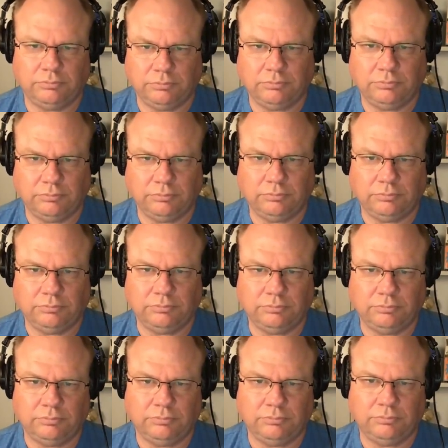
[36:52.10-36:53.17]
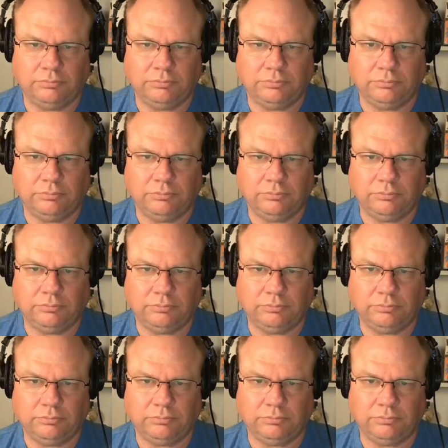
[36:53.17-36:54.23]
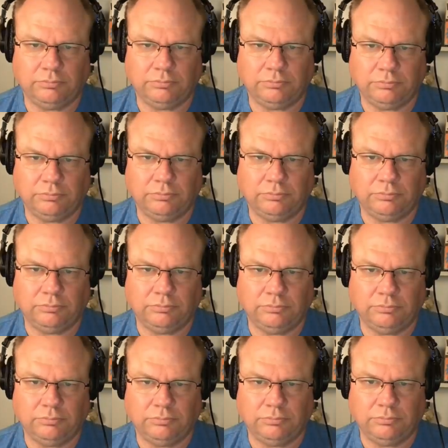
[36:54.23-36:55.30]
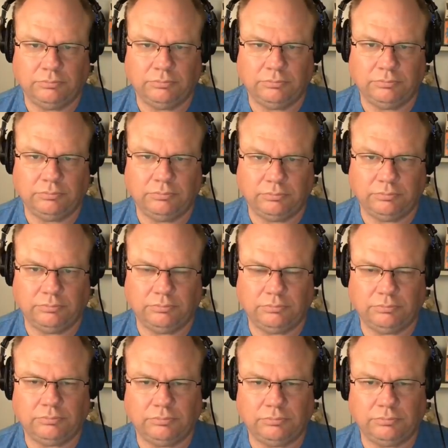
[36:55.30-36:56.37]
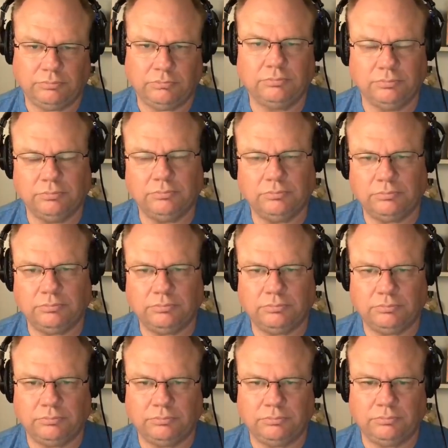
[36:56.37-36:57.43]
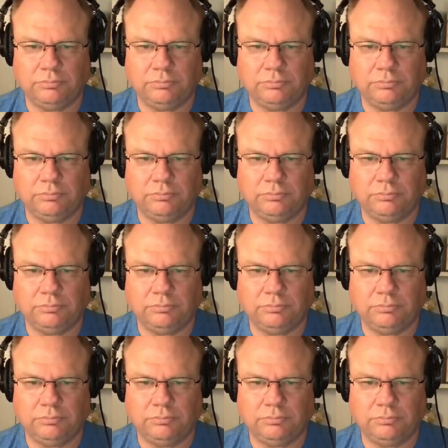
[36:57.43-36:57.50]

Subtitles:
(not speaking)